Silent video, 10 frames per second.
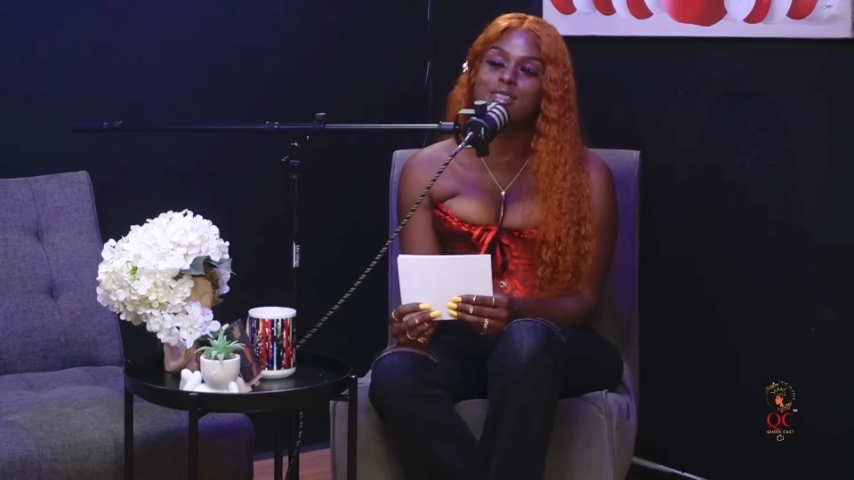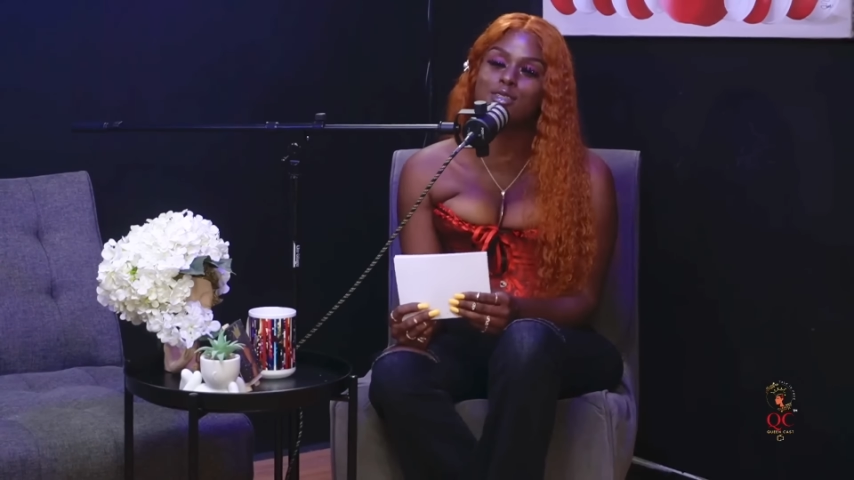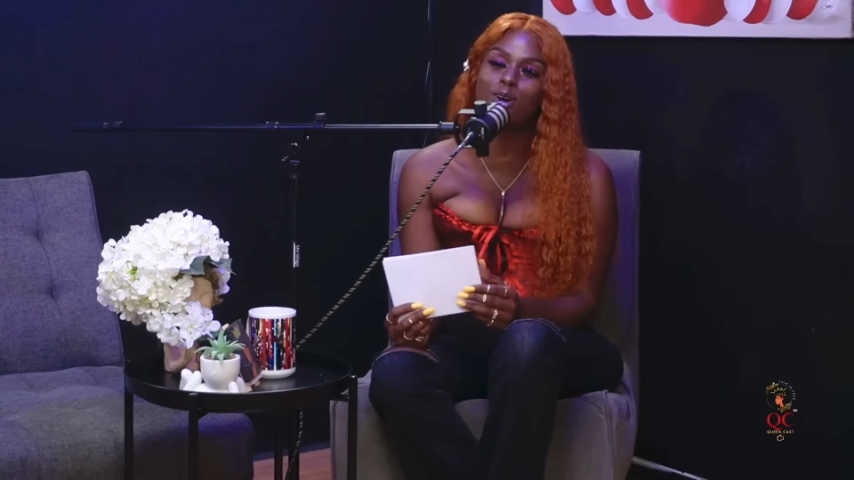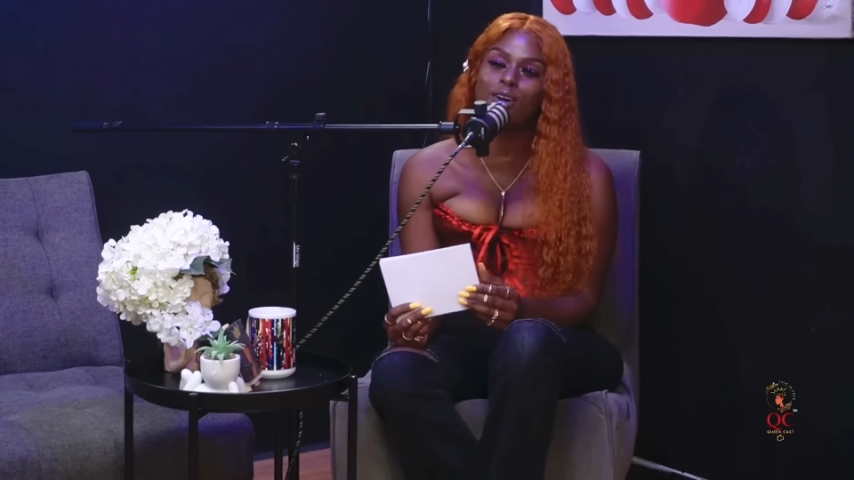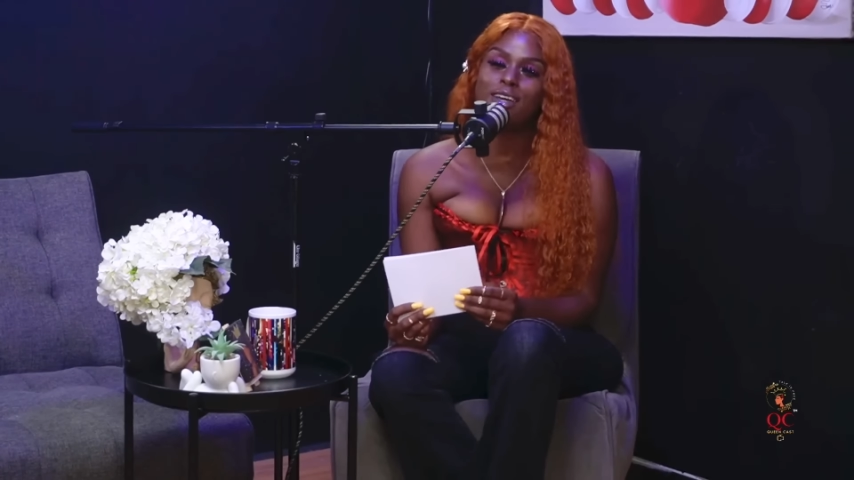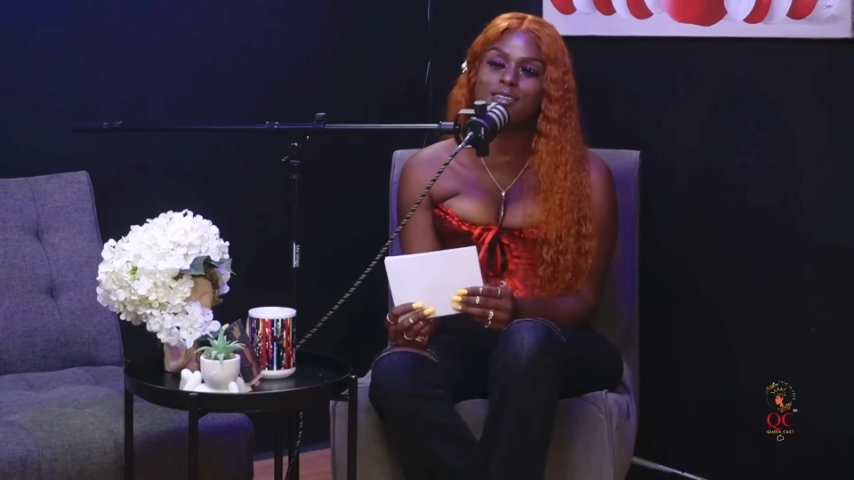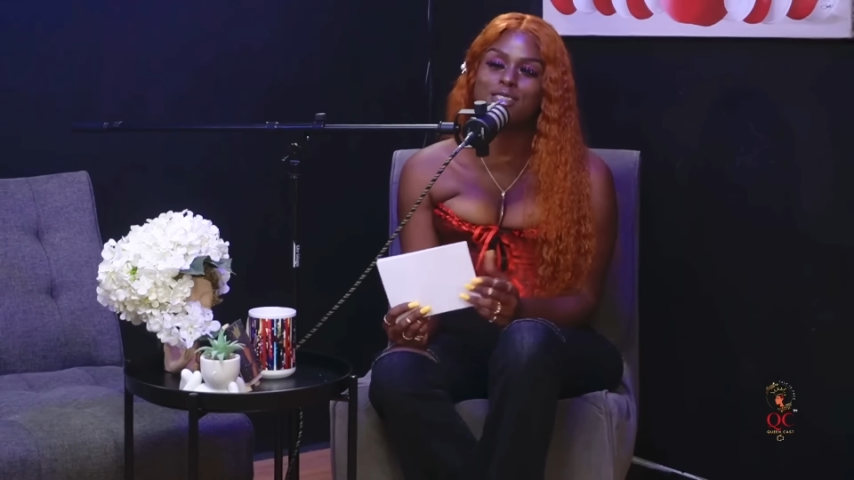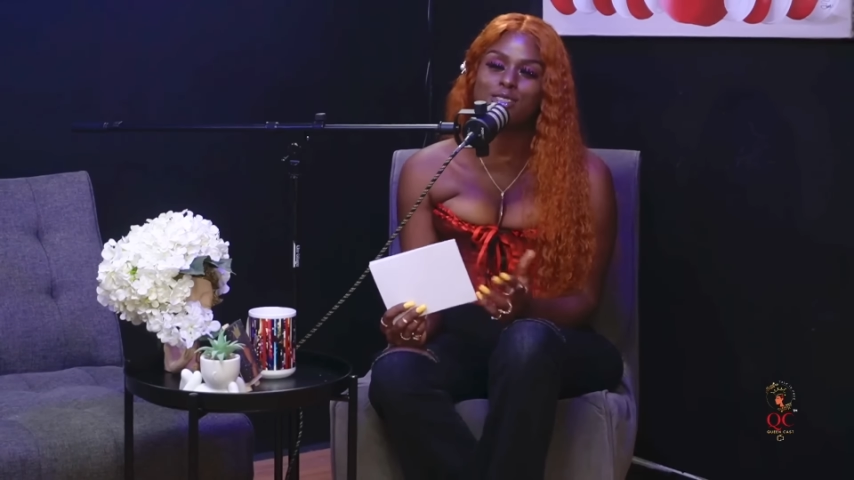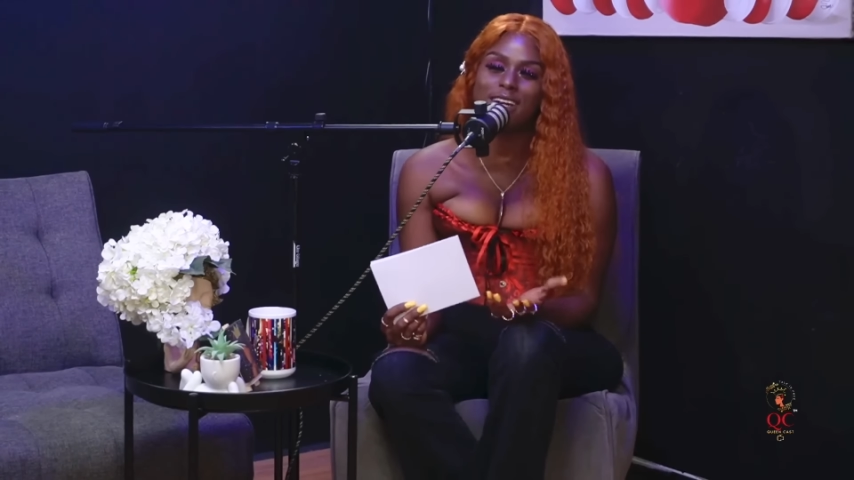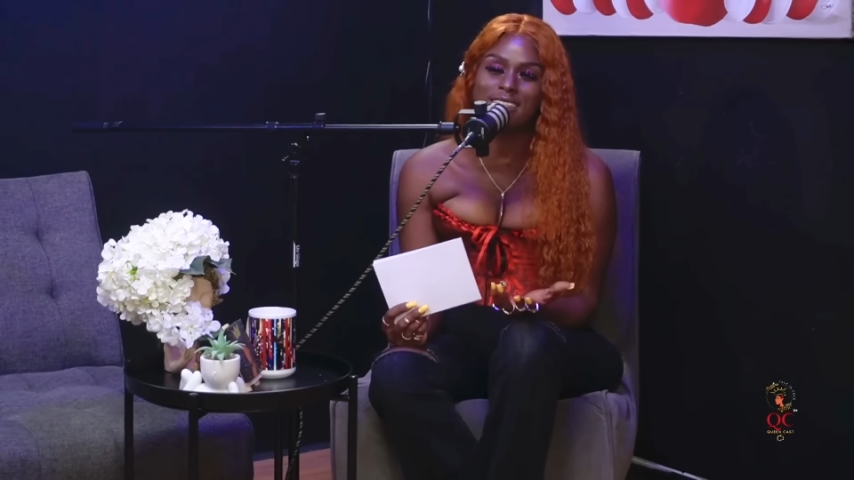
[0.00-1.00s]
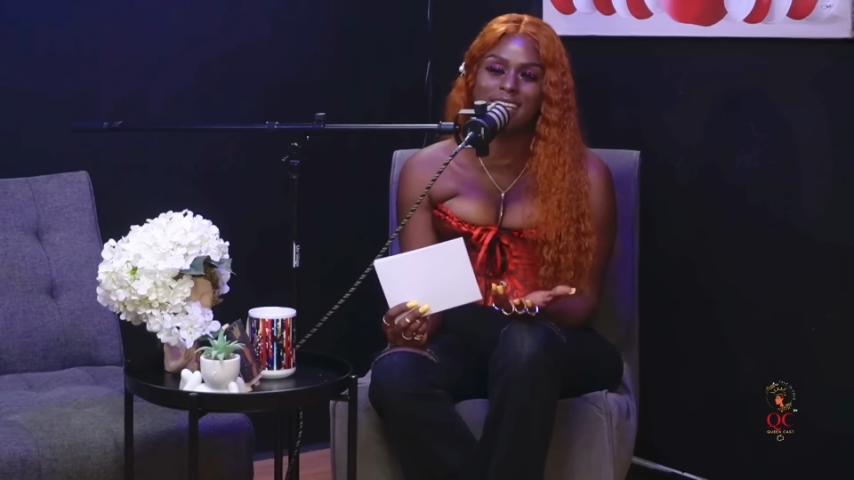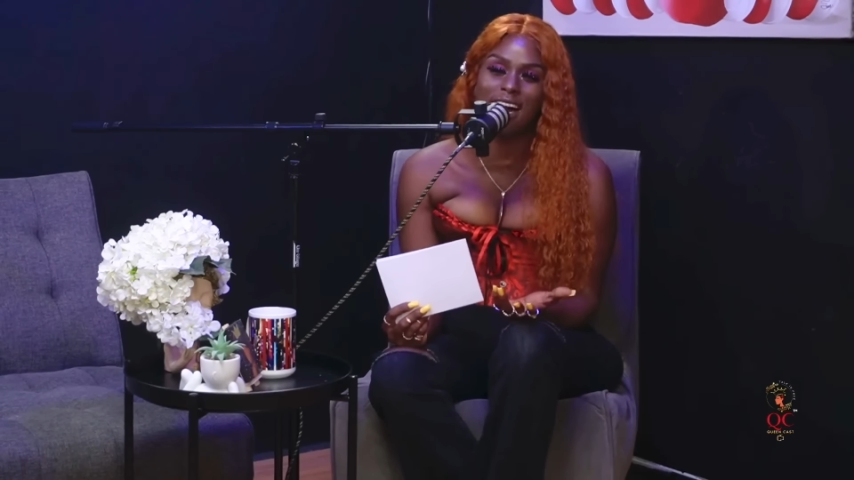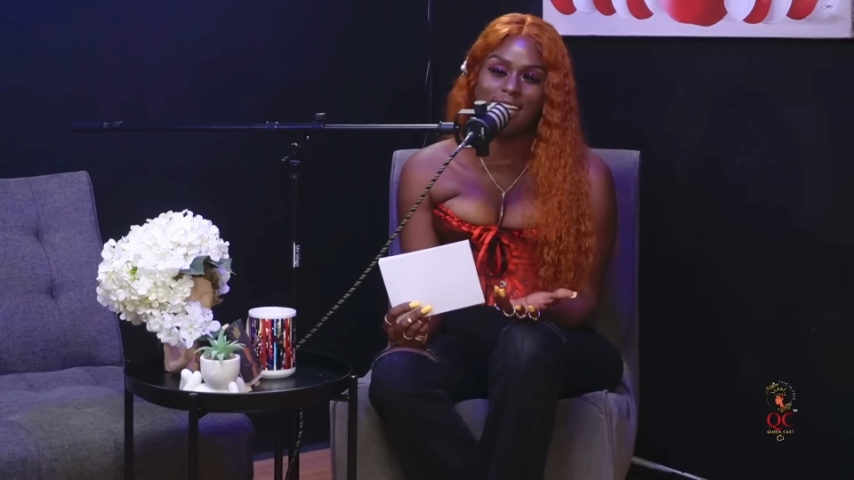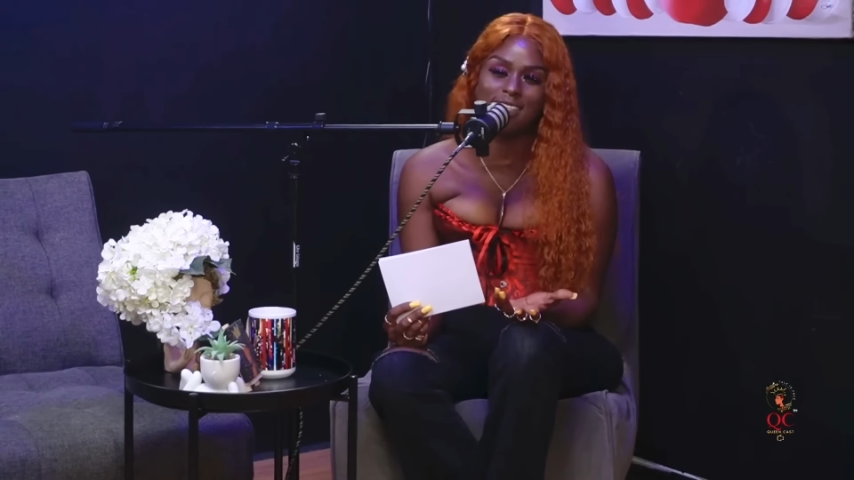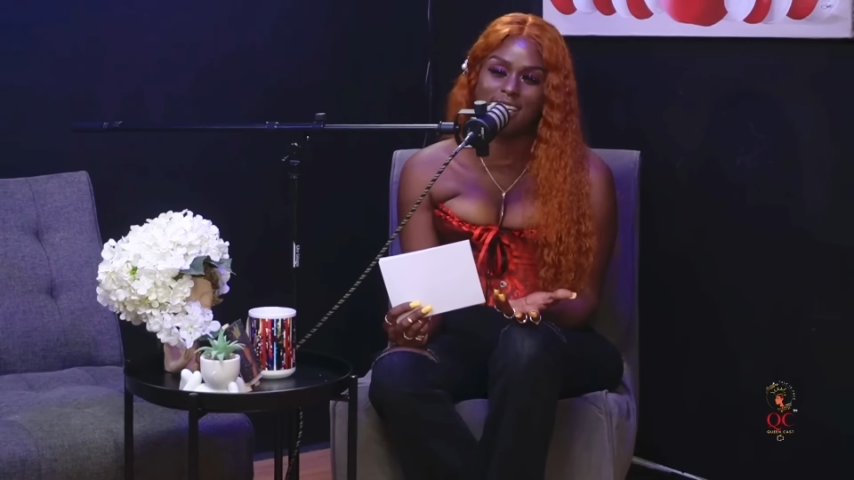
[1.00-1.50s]
Cause you know, it started
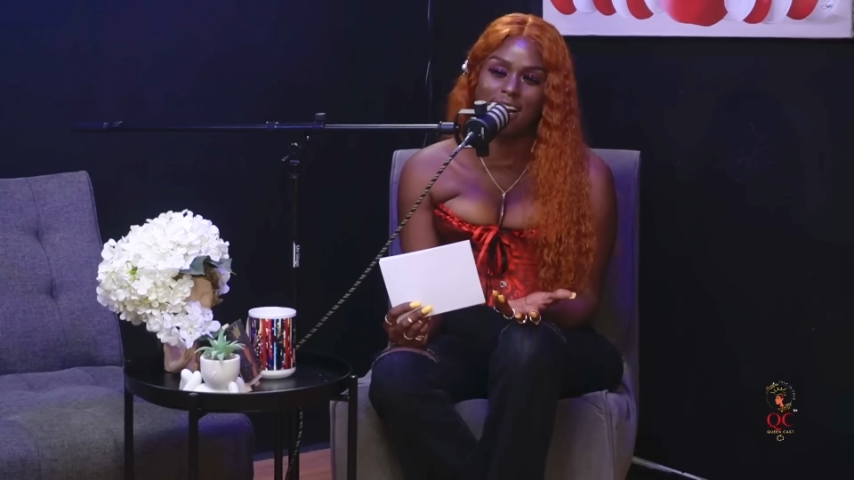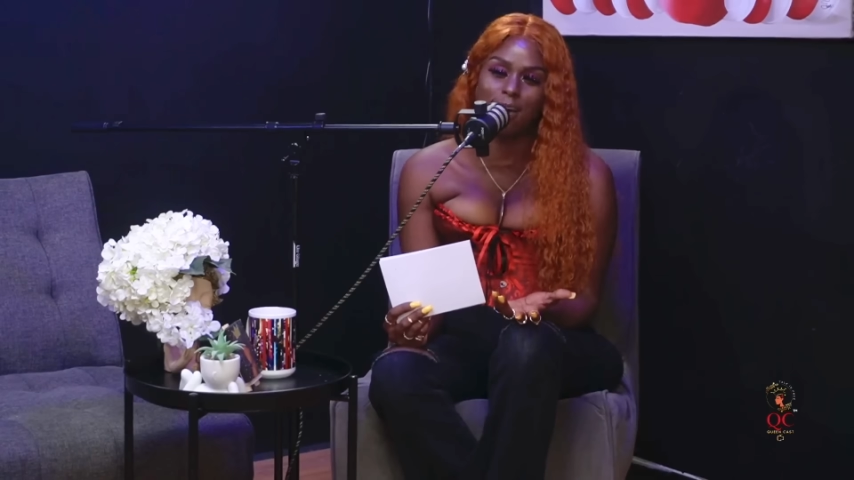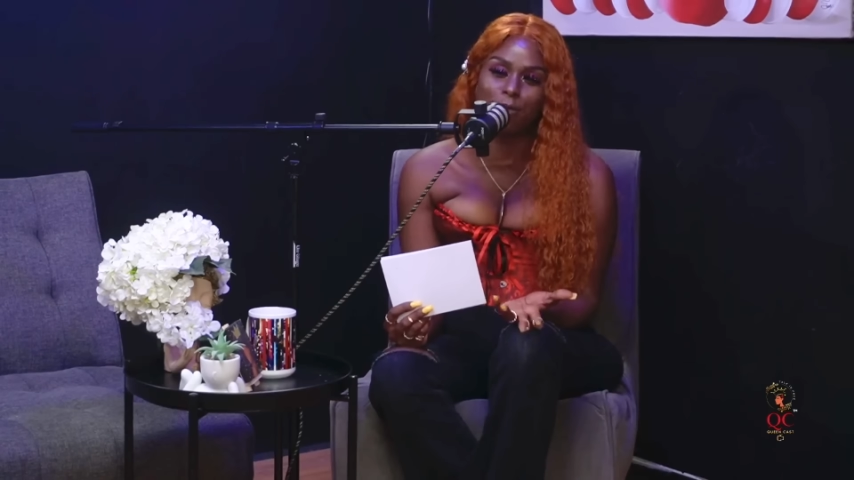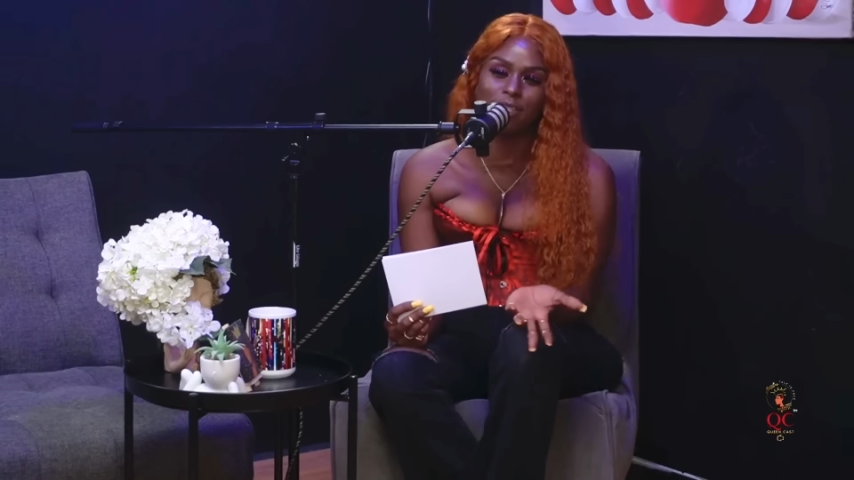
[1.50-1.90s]
dying down.